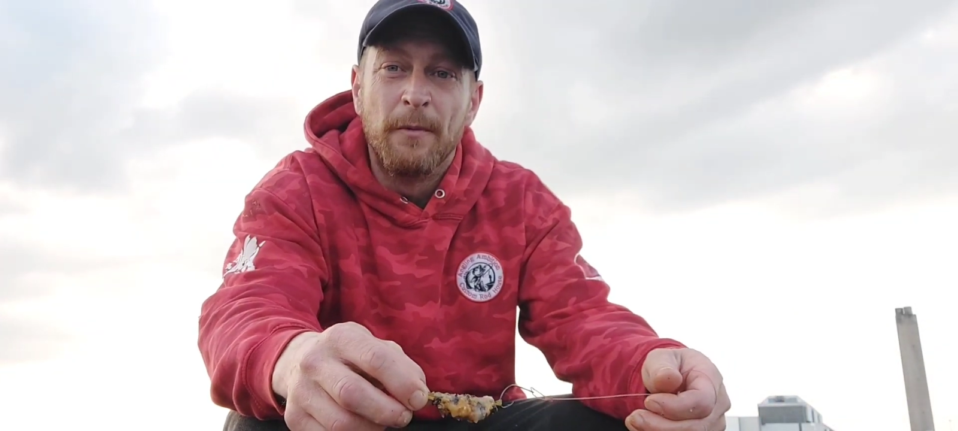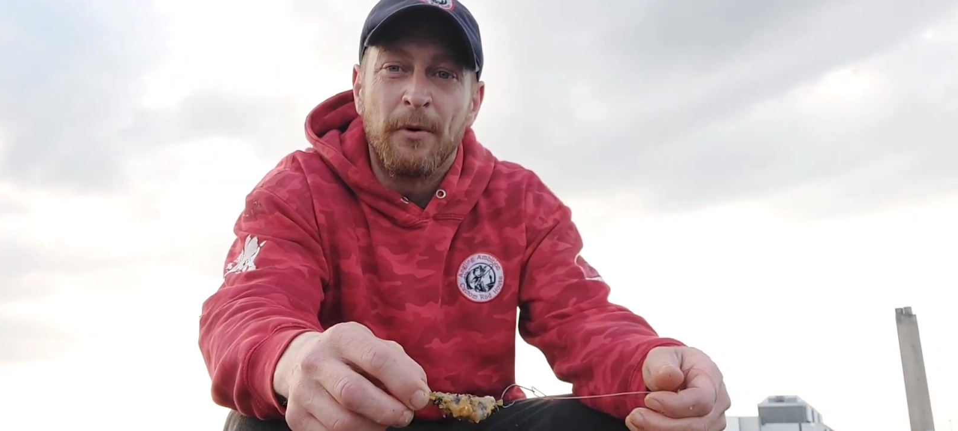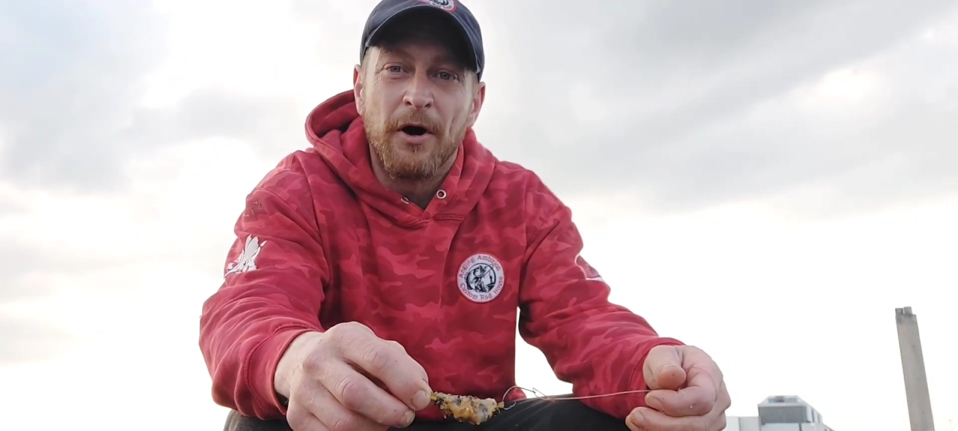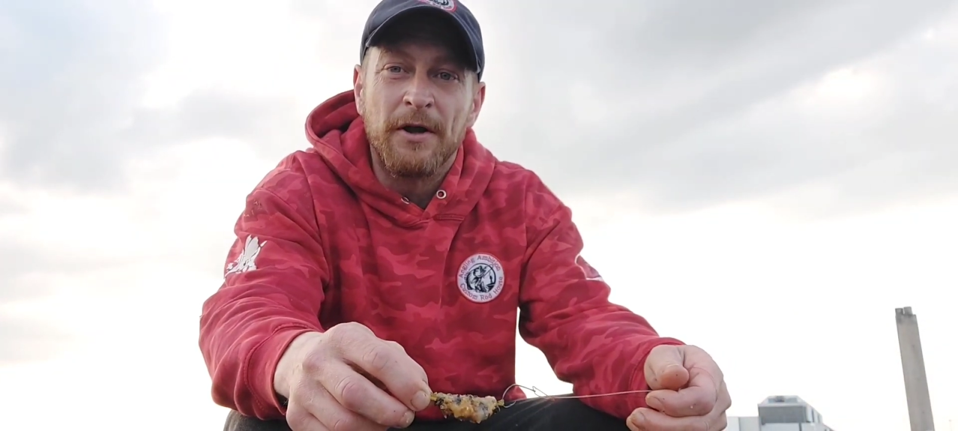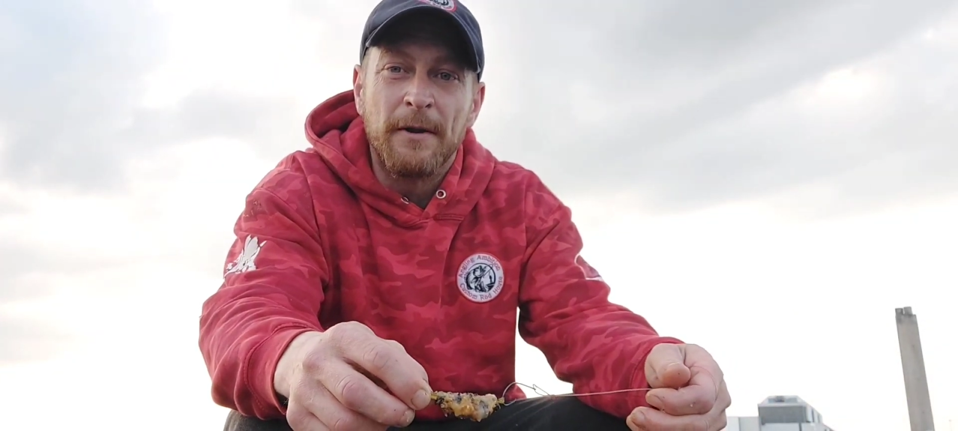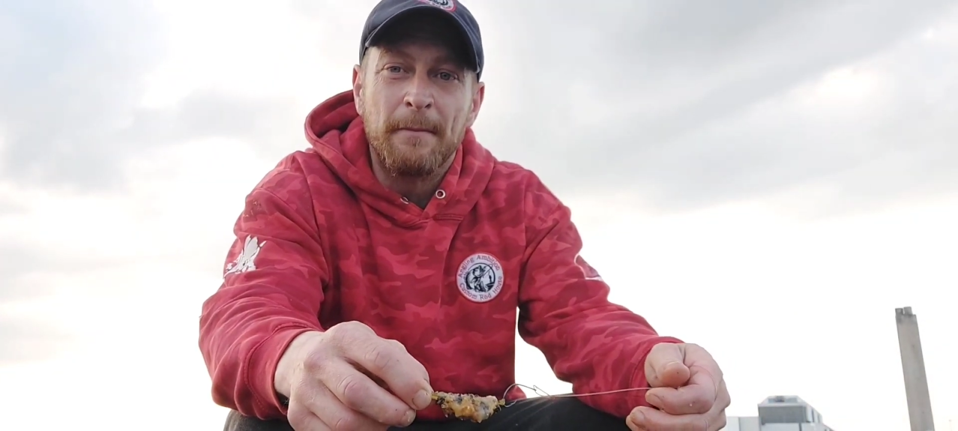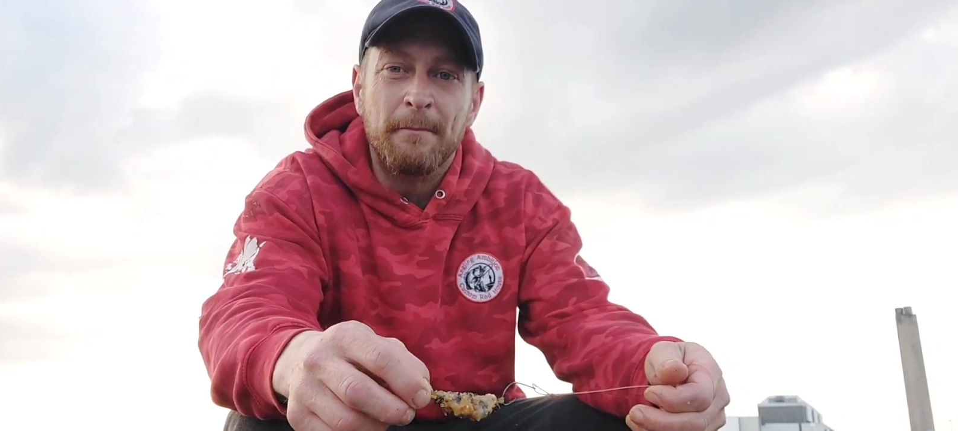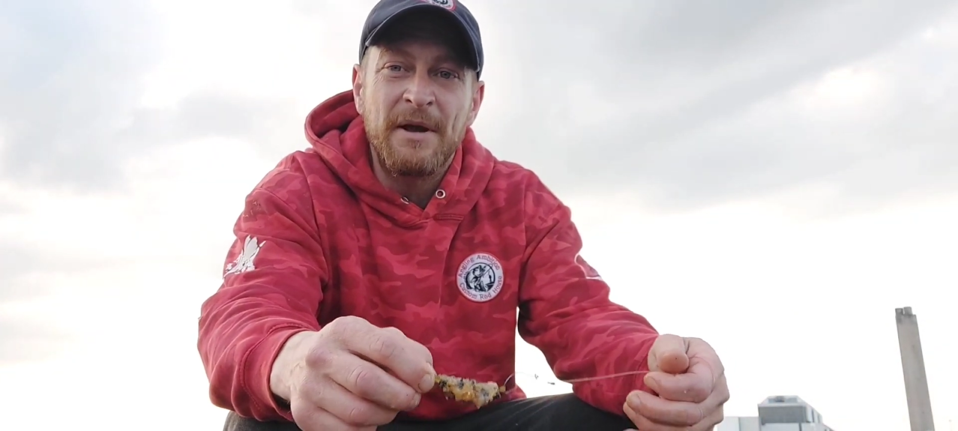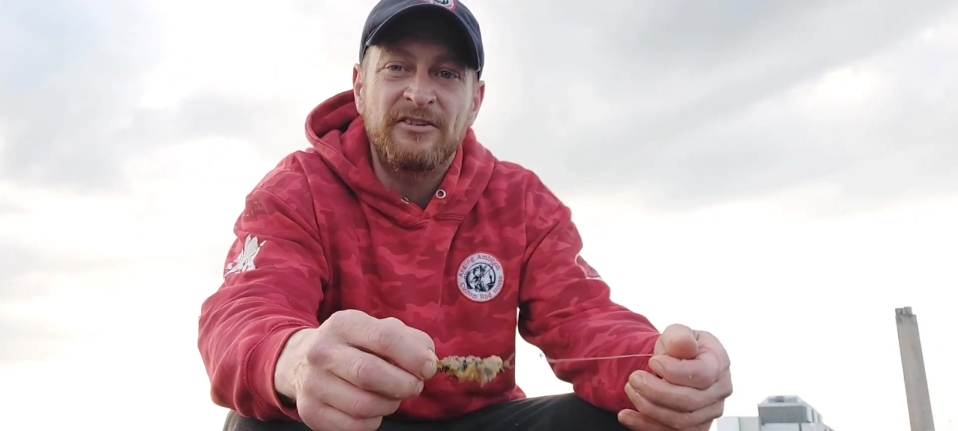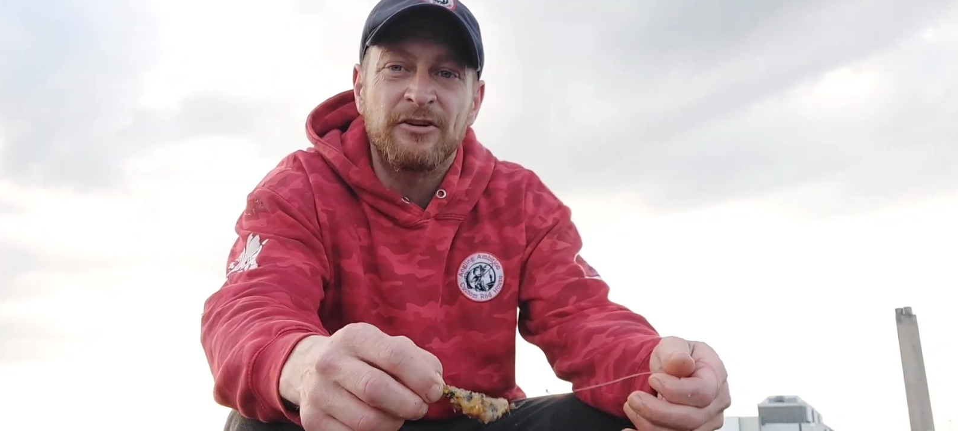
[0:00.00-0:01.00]
by
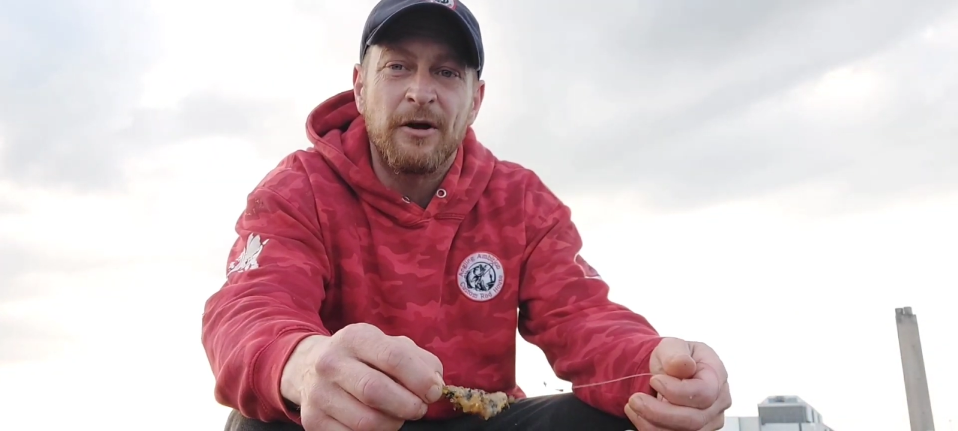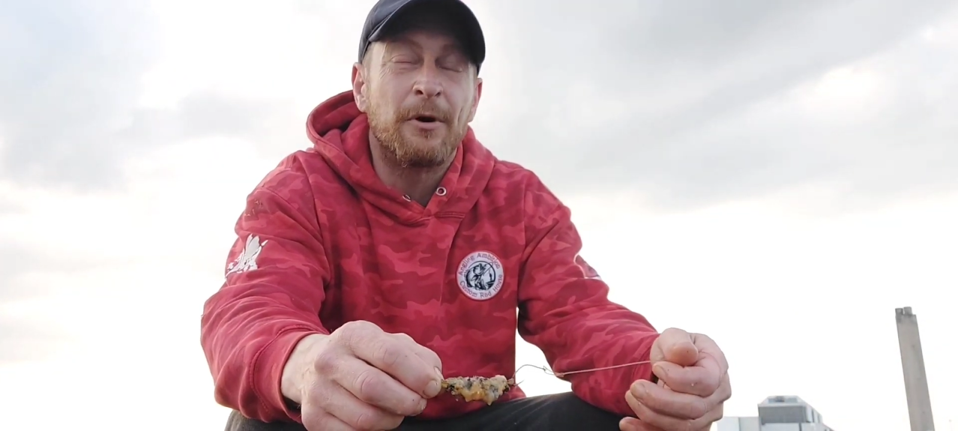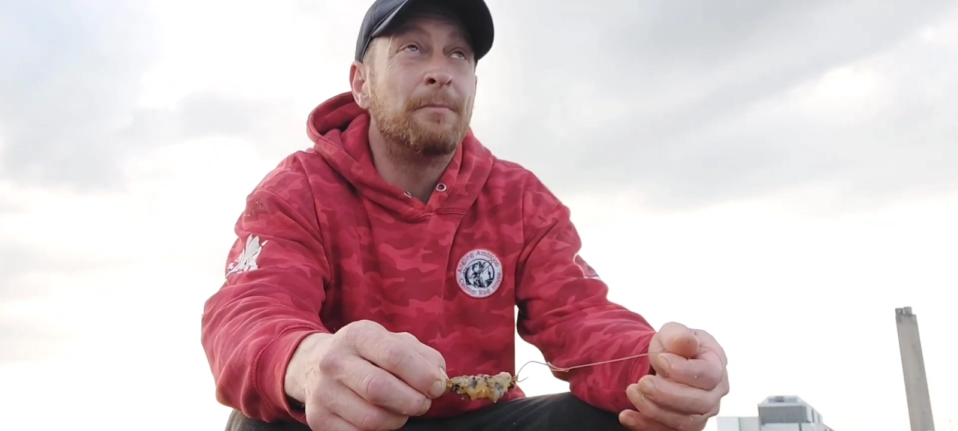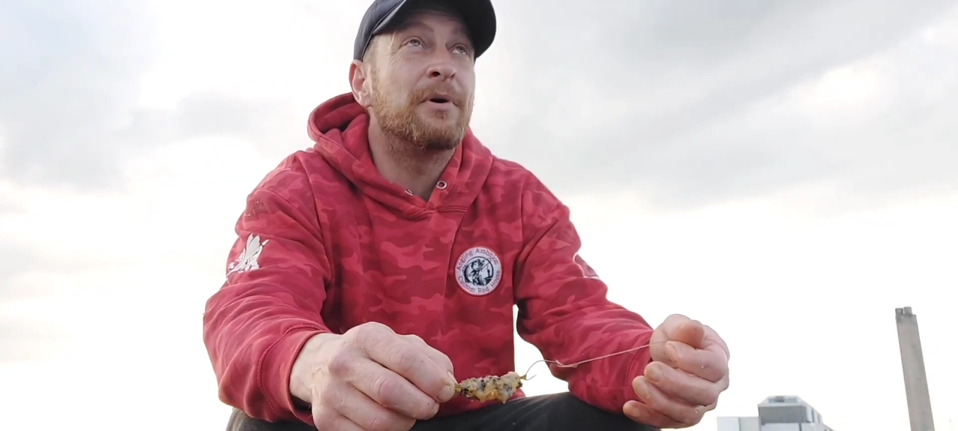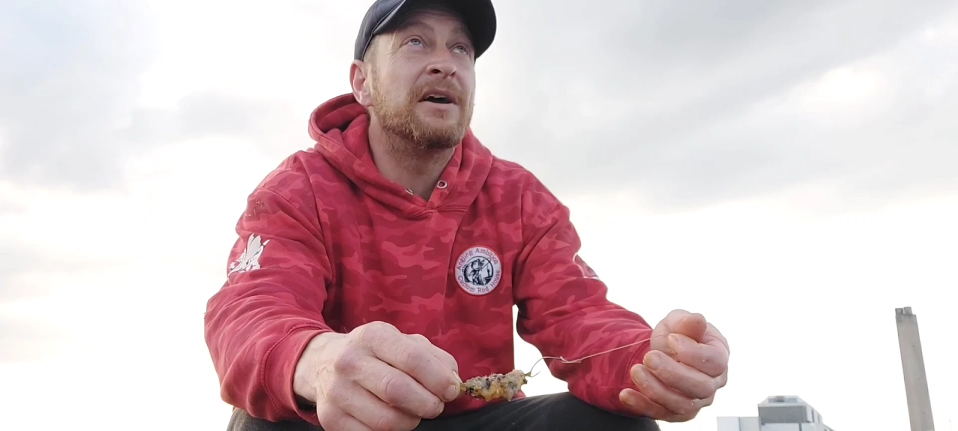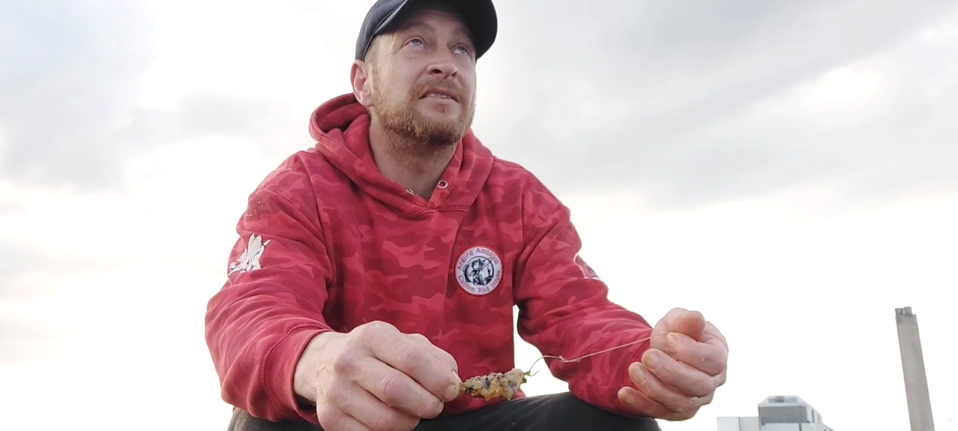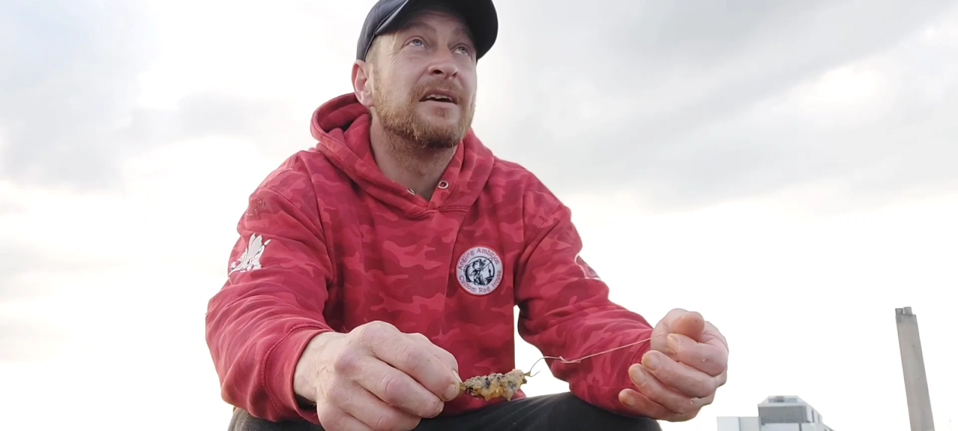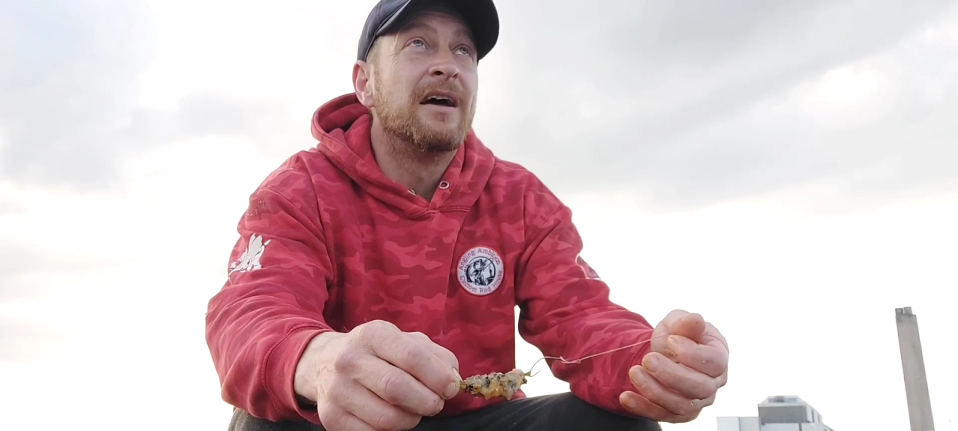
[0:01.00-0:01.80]
mixing up my bait